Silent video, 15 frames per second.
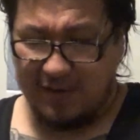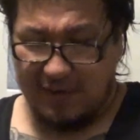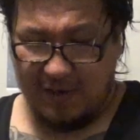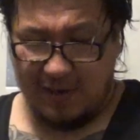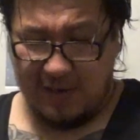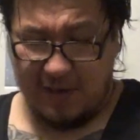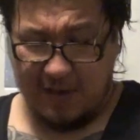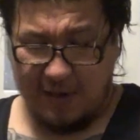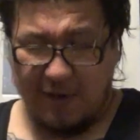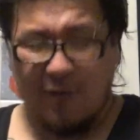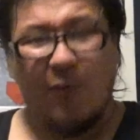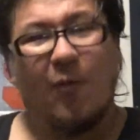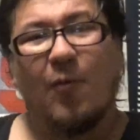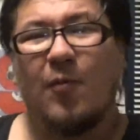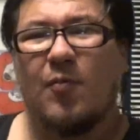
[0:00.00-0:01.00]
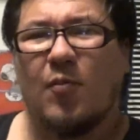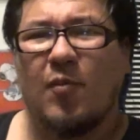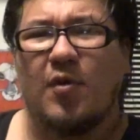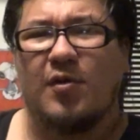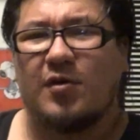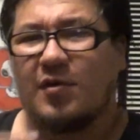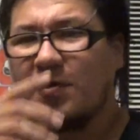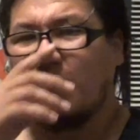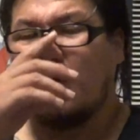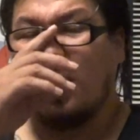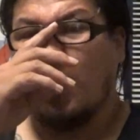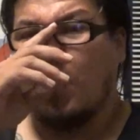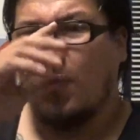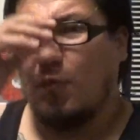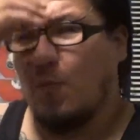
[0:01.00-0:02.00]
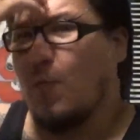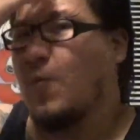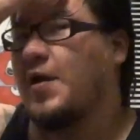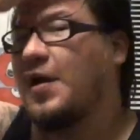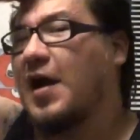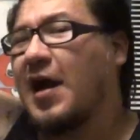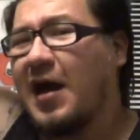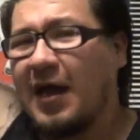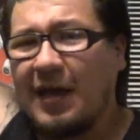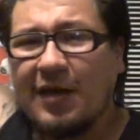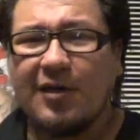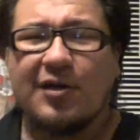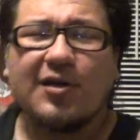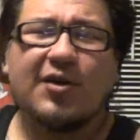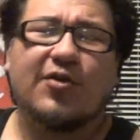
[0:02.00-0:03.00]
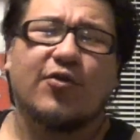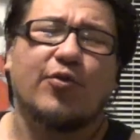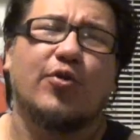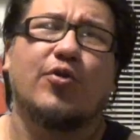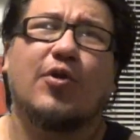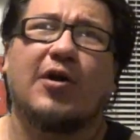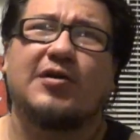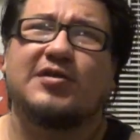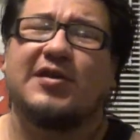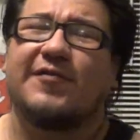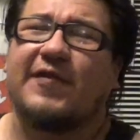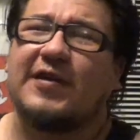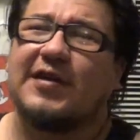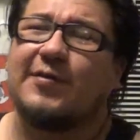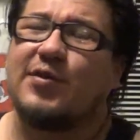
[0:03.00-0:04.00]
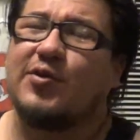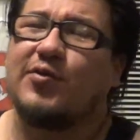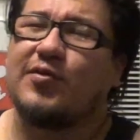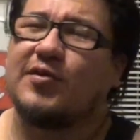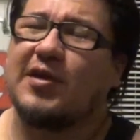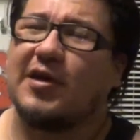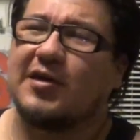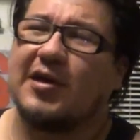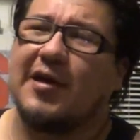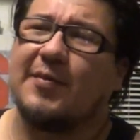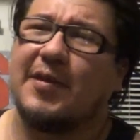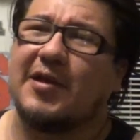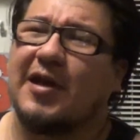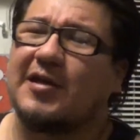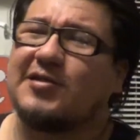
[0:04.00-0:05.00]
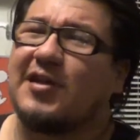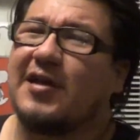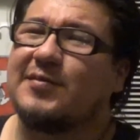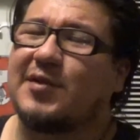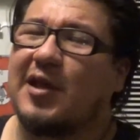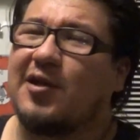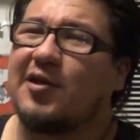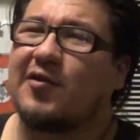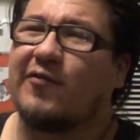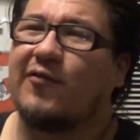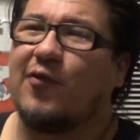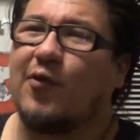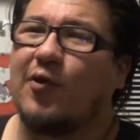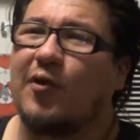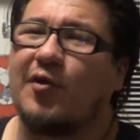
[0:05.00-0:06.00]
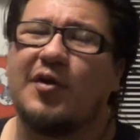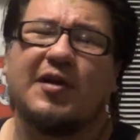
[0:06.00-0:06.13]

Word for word: Uh, when I look through on tfaw.com, a lot of times I look for